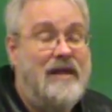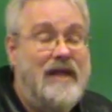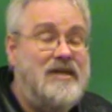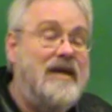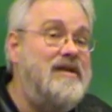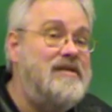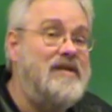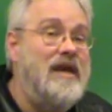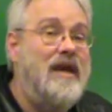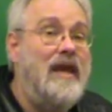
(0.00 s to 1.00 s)
They tend to
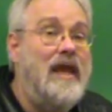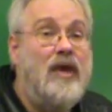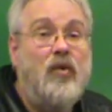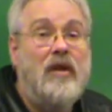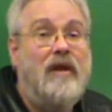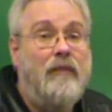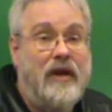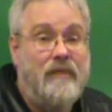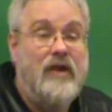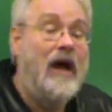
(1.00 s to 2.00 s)
seek
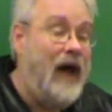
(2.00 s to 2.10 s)
equilibrium,